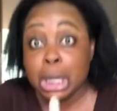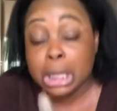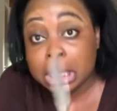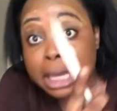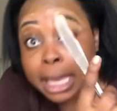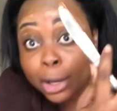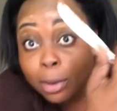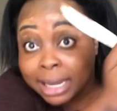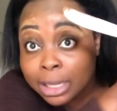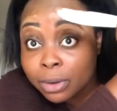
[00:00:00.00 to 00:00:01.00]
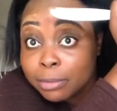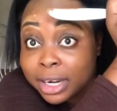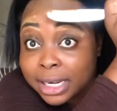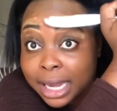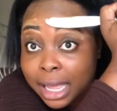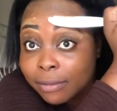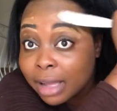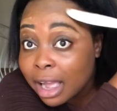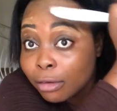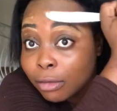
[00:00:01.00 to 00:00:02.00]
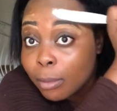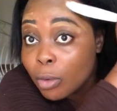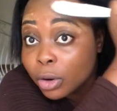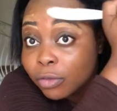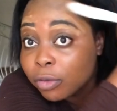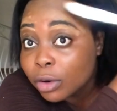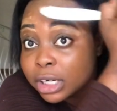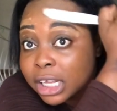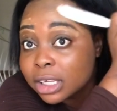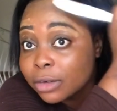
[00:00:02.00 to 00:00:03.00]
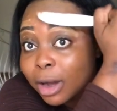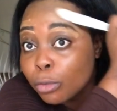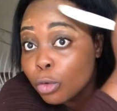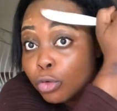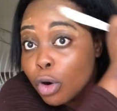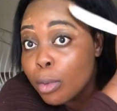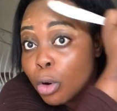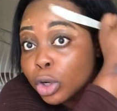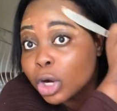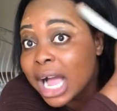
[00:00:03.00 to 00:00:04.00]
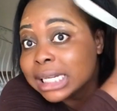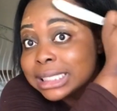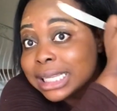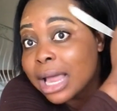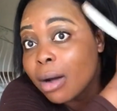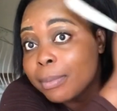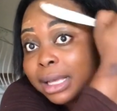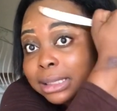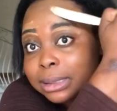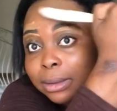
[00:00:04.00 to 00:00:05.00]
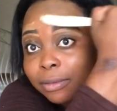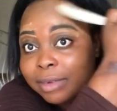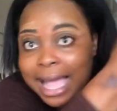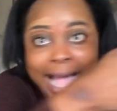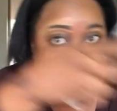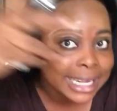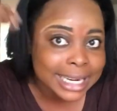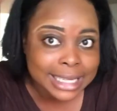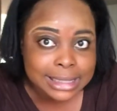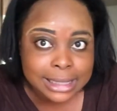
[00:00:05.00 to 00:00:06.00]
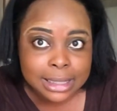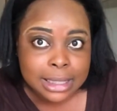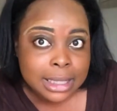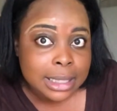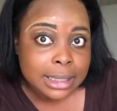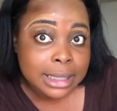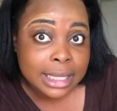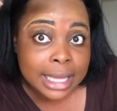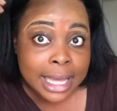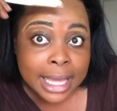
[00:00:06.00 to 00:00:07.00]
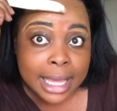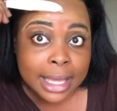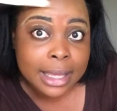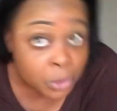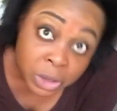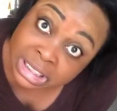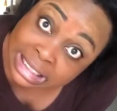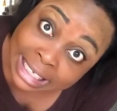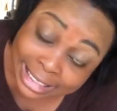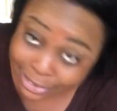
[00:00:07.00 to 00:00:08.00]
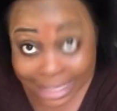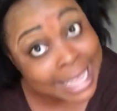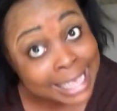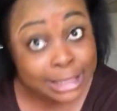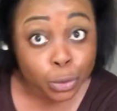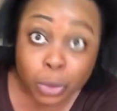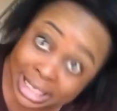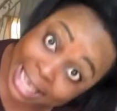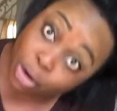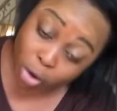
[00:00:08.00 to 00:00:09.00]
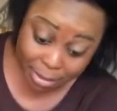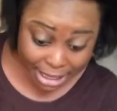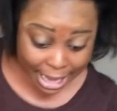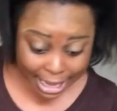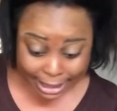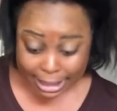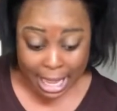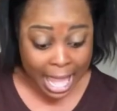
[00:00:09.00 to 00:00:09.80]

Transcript: Yeah, go back in with the bread knife and rub out the foundation. Rub out the concealer up here so for hide it. Yeah. Wanna see it? Yes, good girl coming on.